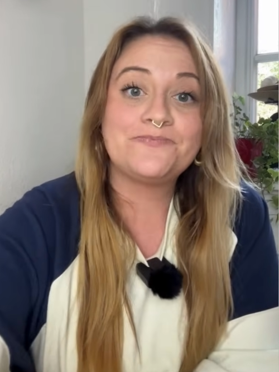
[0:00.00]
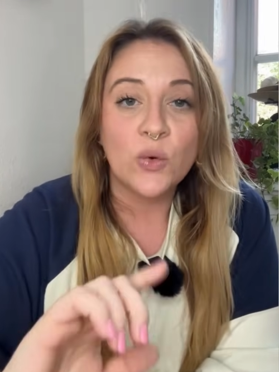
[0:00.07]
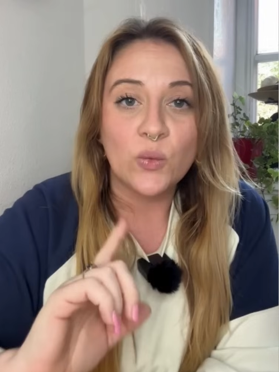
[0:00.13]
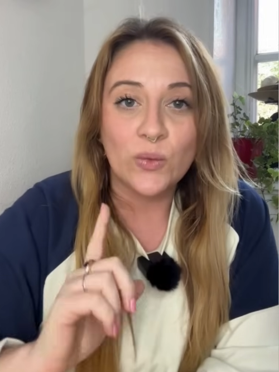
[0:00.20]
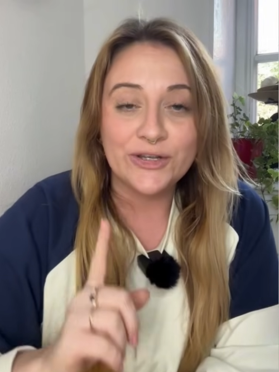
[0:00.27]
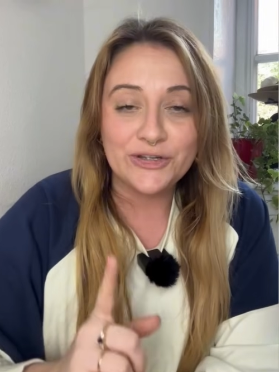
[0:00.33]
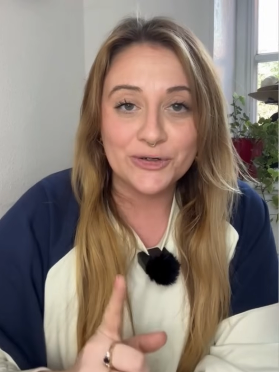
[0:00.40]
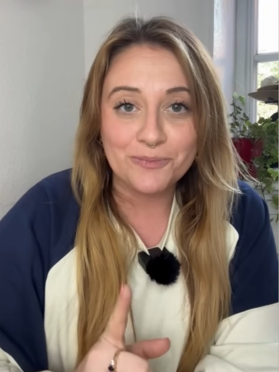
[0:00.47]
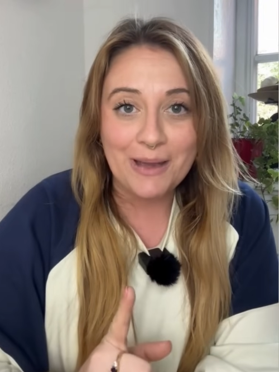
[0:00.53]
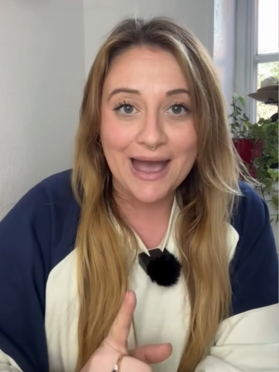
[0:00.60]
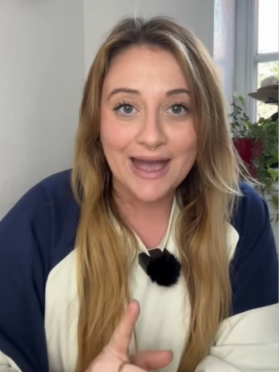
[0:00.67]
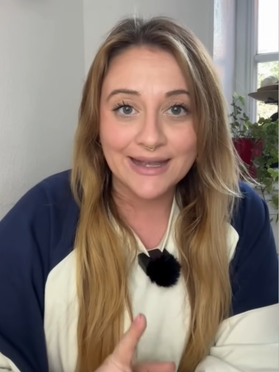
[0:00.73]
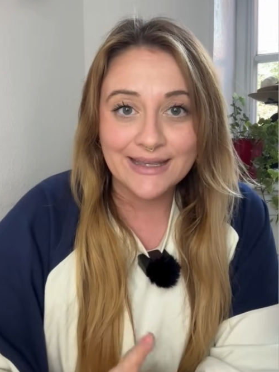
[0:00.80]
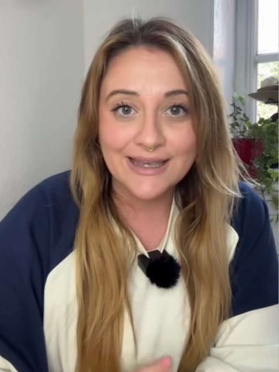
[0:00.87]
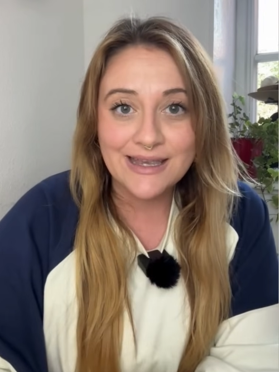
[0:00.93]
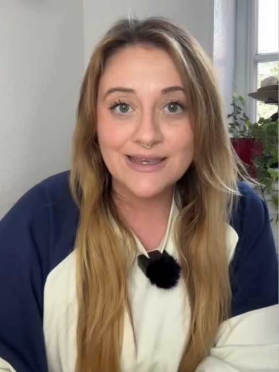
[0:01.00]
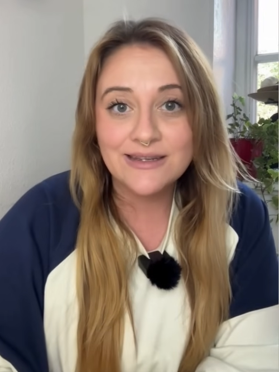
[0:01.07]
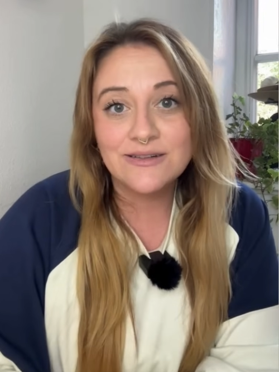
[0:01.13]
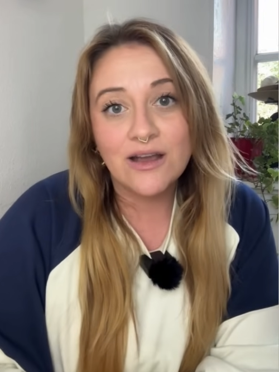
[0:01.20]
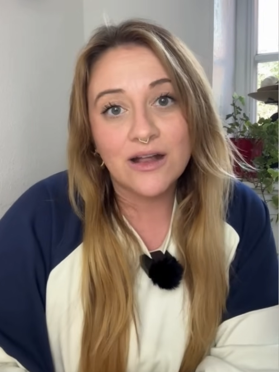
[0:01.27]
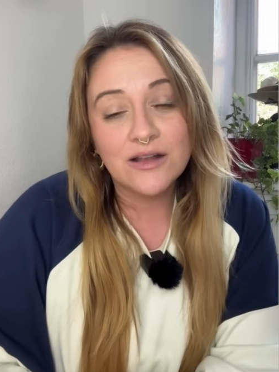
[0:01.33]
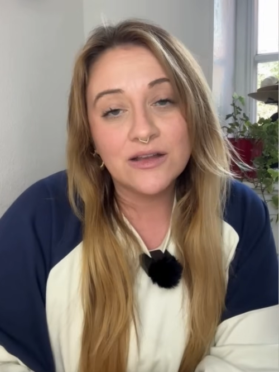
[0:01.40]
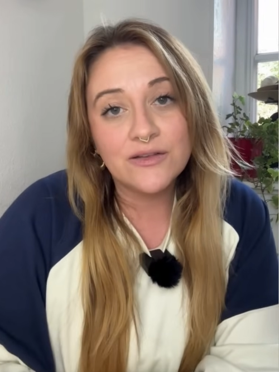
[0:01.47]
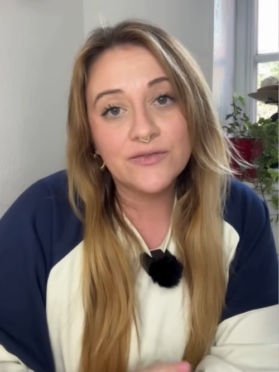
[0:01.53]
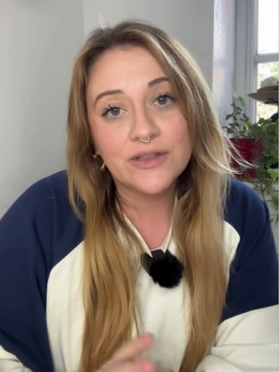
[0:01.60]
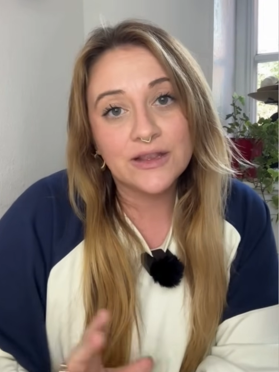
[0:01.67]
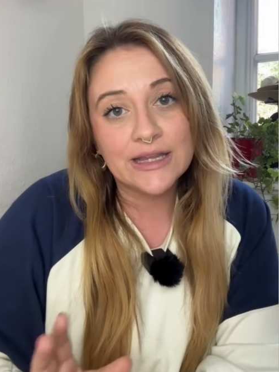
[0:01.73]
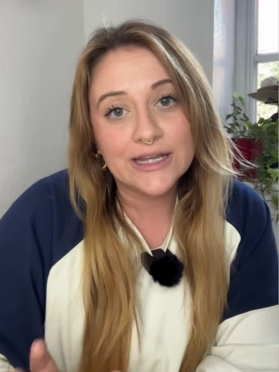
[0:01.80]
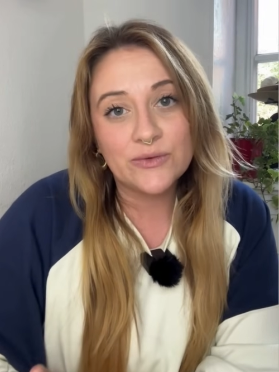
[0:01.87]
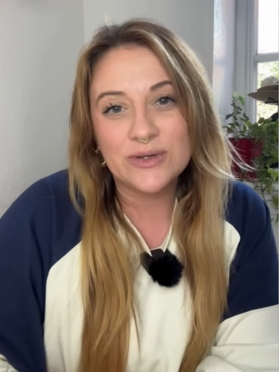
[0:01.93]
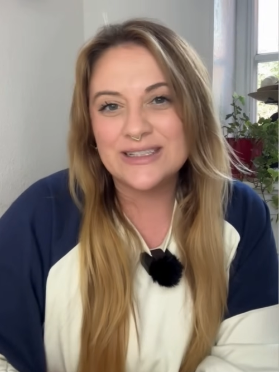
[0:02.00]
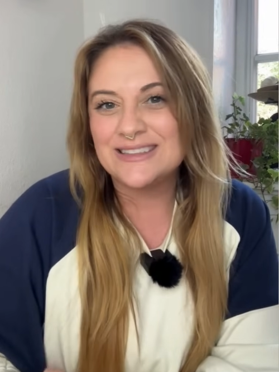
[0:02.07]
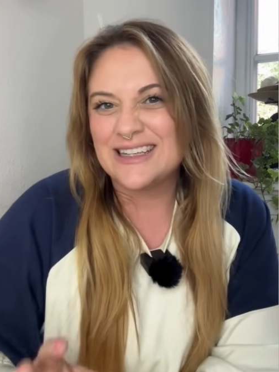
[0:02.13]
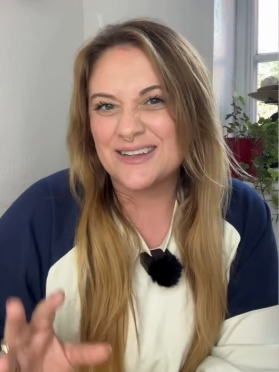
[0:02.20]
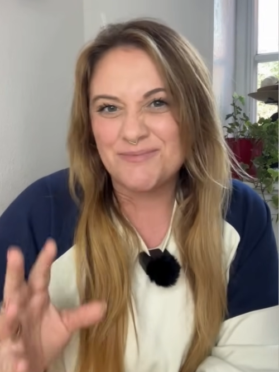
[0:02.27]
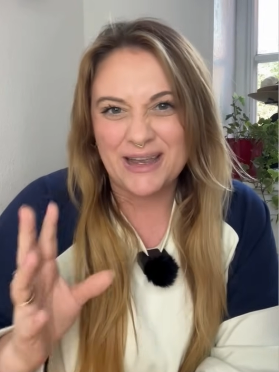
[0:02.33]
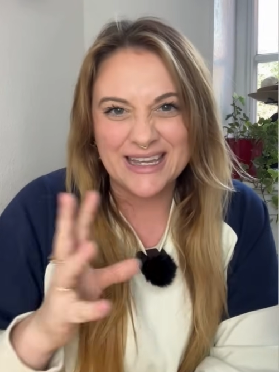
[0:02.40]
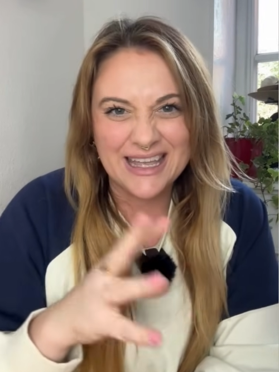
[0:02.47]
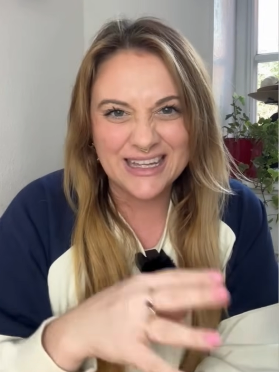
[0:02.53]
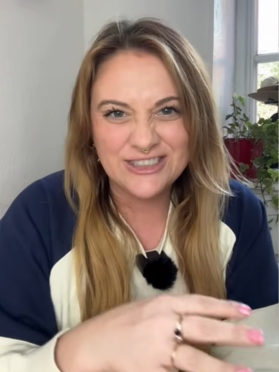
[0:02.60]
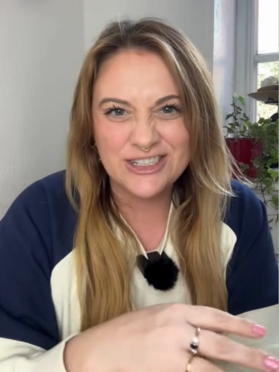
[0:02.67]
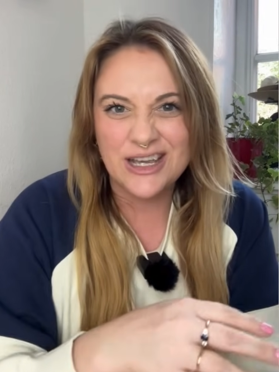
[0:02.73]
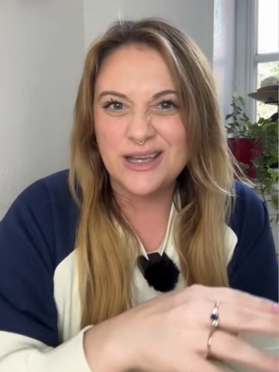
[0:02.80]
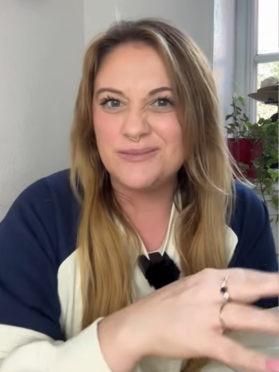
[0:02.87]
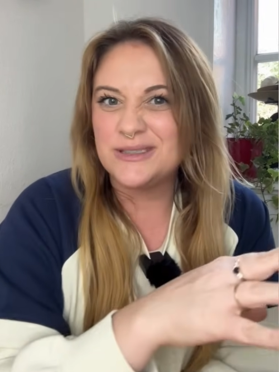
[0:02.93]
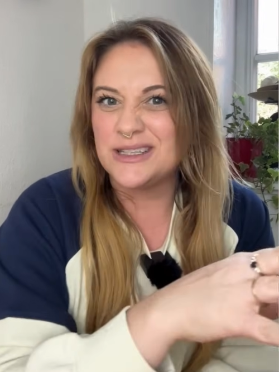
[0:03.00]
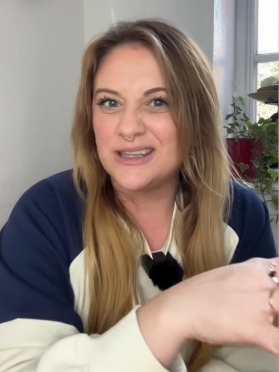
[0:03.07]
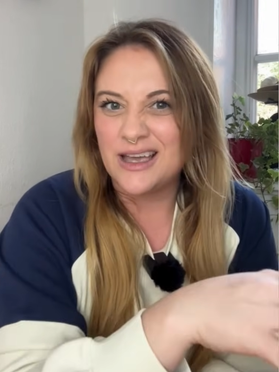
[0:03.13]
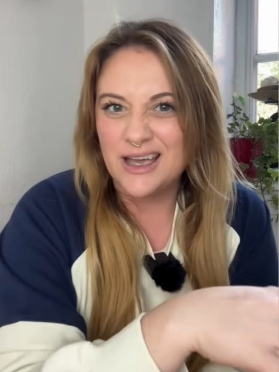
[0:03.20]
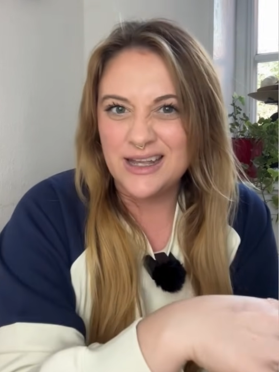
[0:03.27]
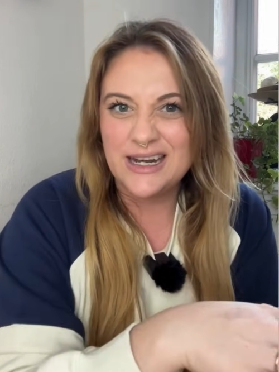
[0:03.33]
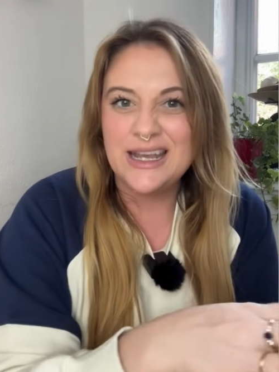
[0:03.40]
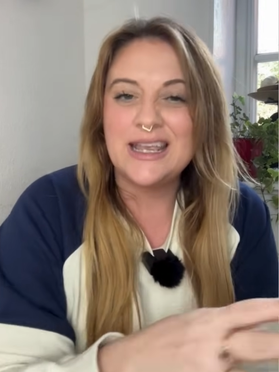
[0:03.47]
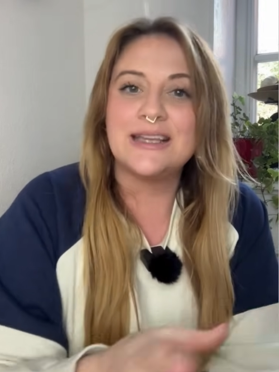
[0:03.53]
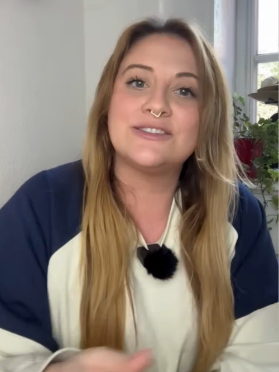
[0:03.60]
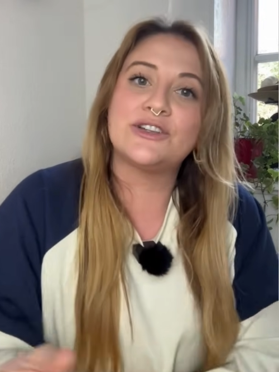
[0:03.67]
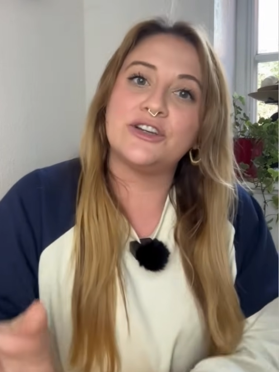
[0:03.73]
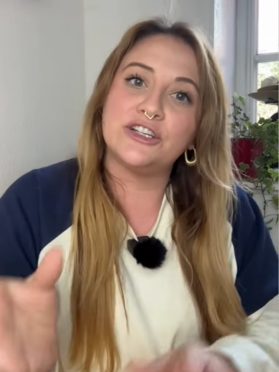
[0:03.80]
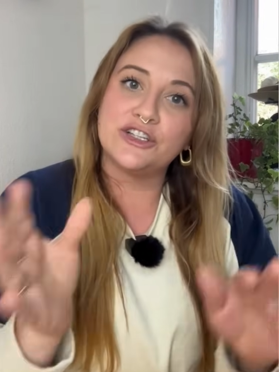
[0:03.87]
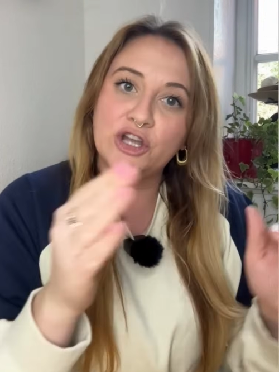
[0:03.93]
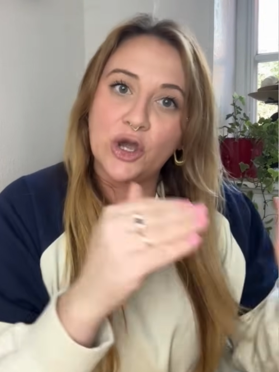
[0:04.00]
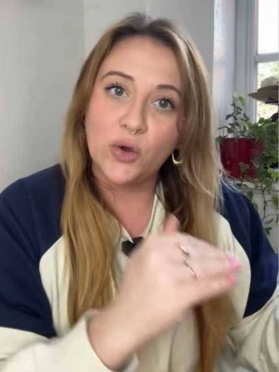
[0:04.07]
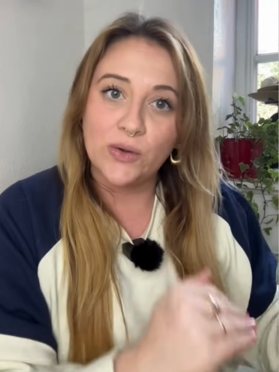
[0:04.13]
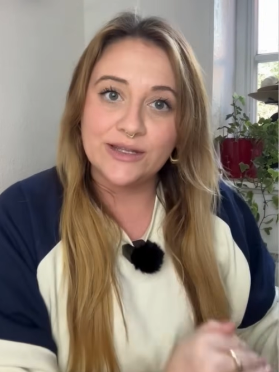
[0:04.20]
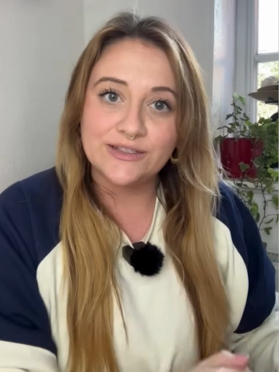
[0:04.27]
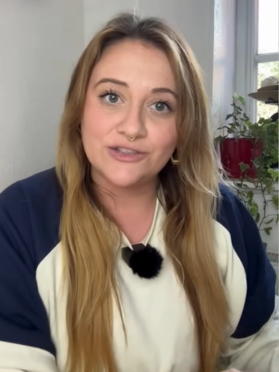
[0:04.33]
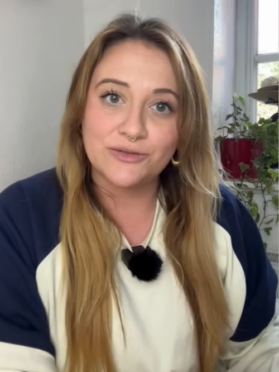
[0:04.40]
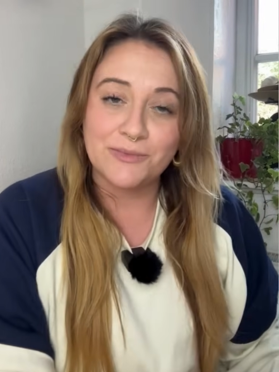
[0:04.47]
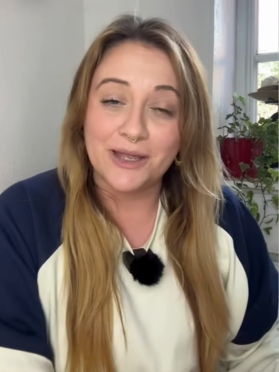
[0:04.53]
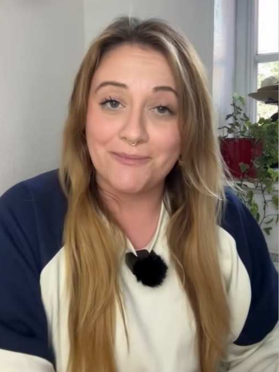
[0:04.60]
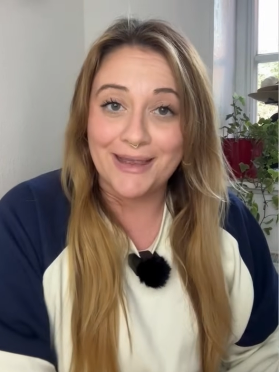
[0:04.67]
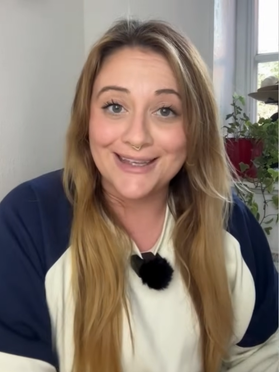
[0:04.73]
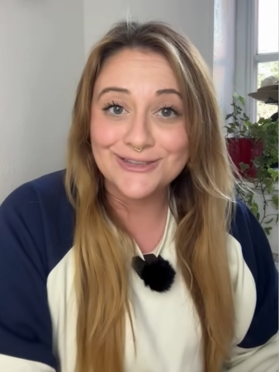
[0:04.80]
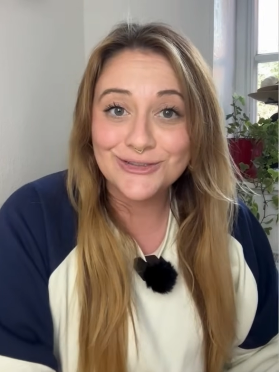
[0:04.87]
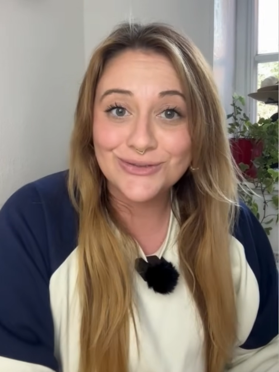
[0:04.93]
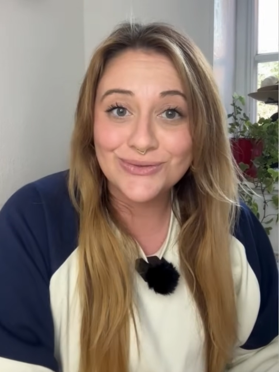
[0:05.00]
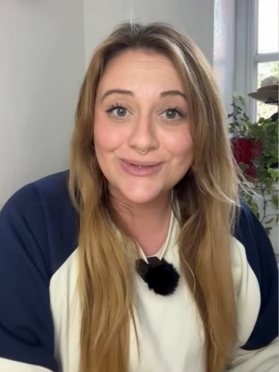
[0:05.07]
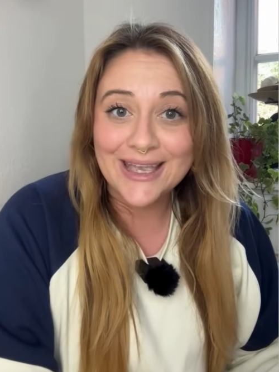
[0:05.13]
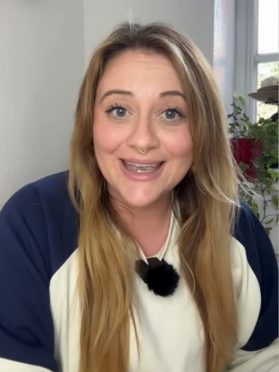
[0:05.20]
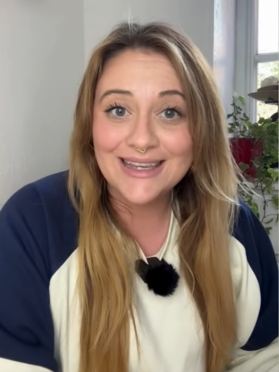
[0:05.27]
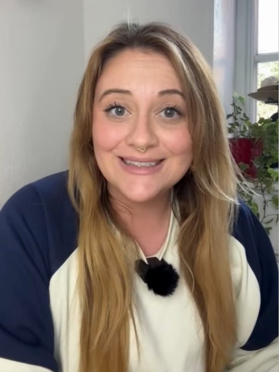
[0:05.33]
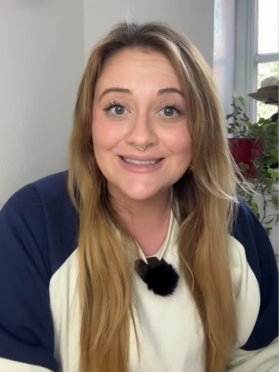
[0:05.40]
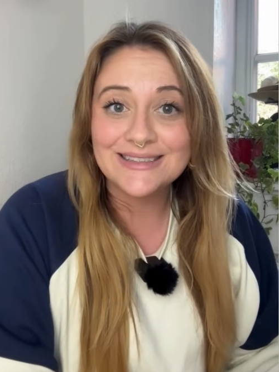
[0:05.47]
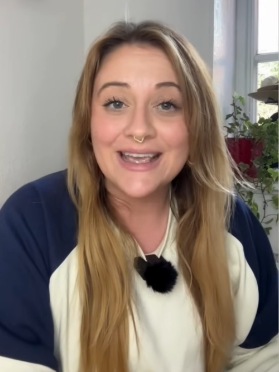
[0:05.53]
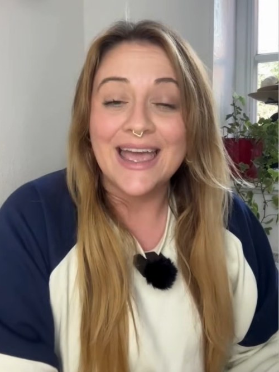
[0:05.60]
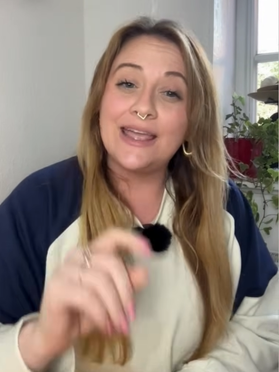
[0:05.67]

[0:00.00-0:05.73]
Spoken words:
When you're packing, all of the liquids like my ketchups and the honey is going to go into my main suitcase,